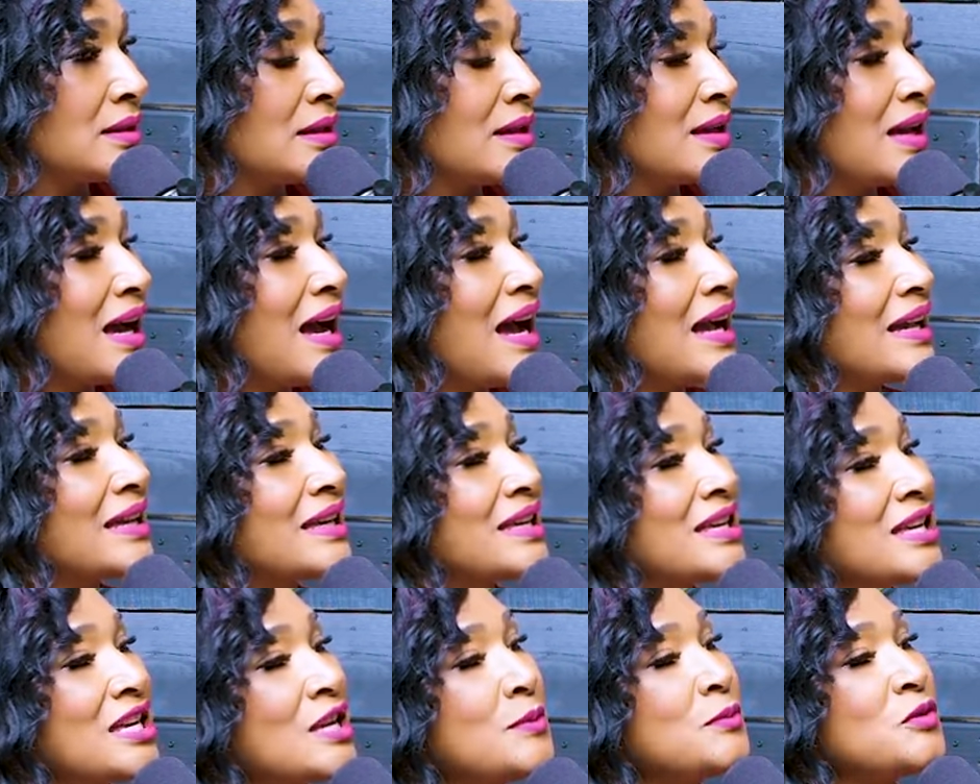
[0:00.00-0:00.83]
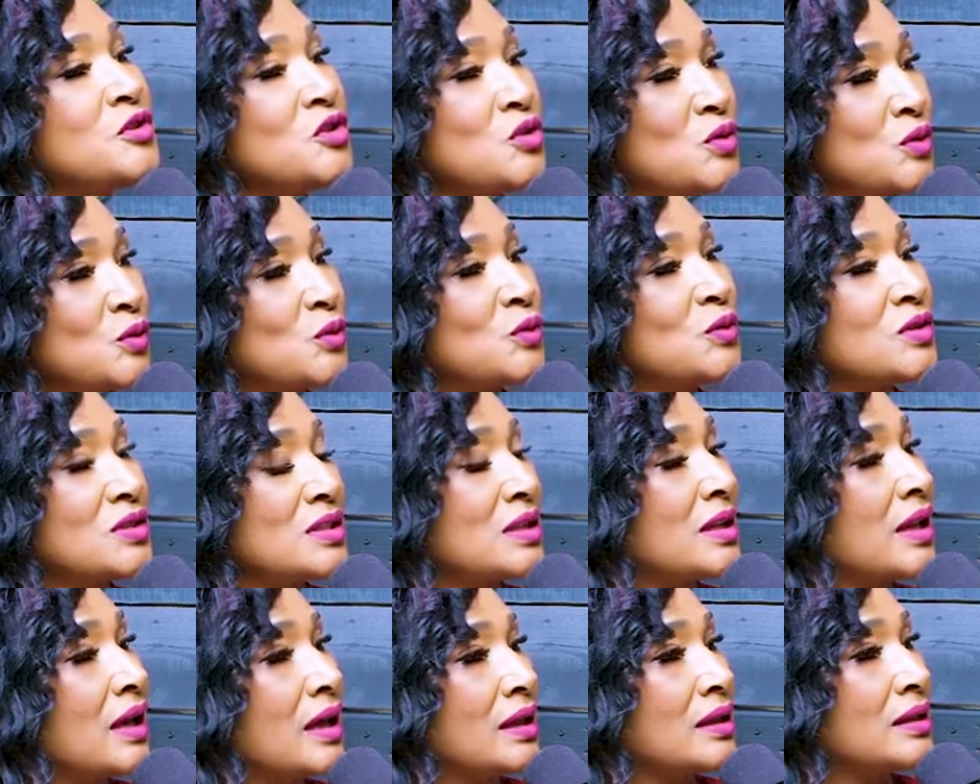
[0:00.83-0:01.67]
God keeps you
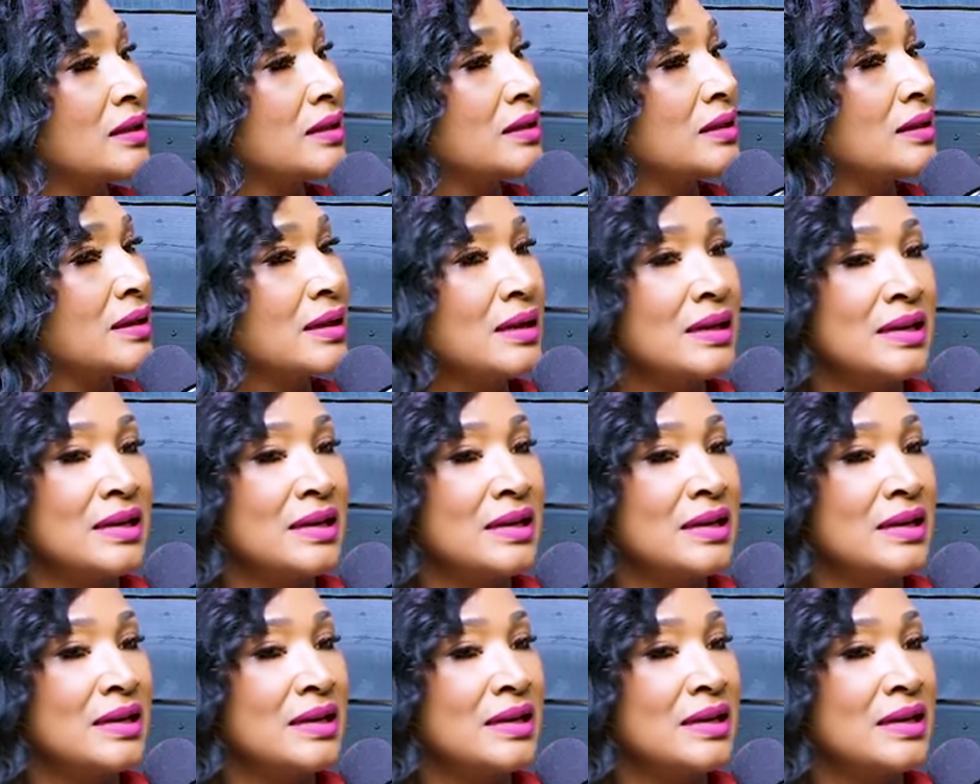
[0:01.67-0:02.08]
together.